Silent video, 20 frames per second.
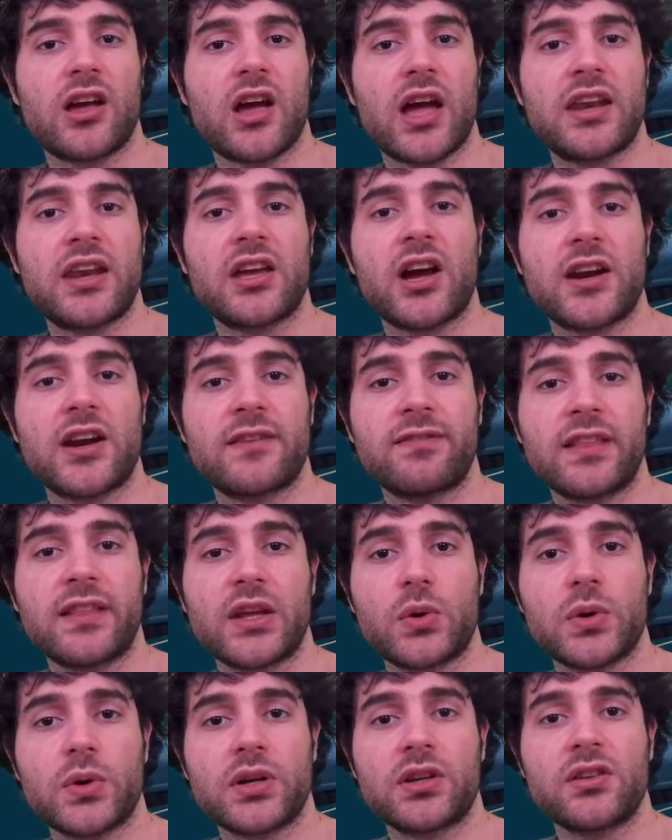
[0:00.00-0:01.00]
any kind of
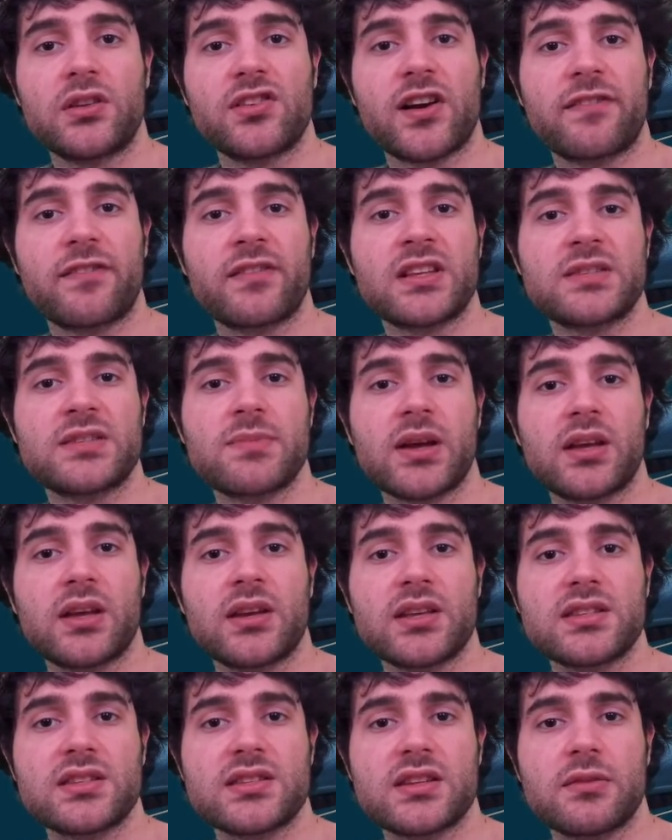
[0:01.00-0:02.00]
liquid governance
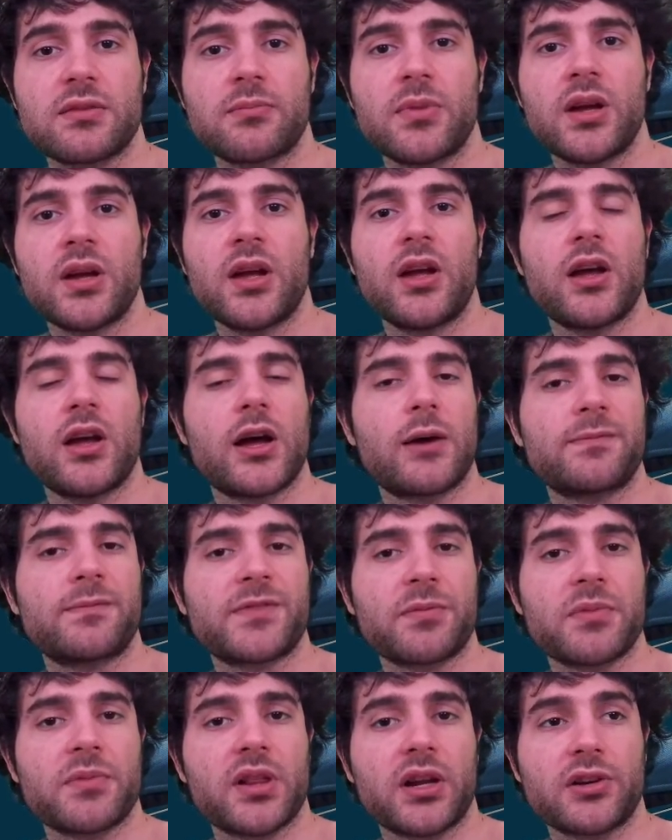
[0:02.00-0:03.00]
mechanism
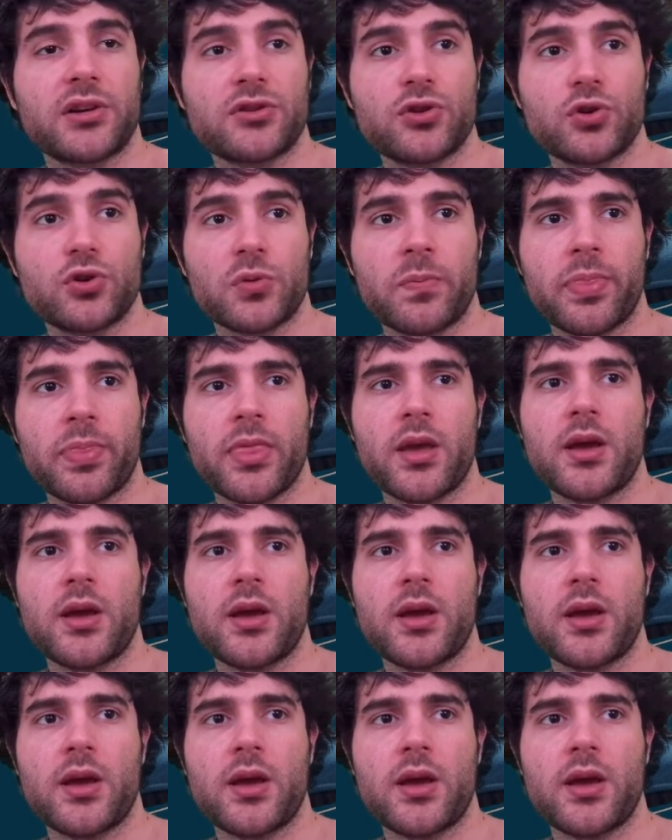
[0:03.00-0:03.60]
from the layer 2.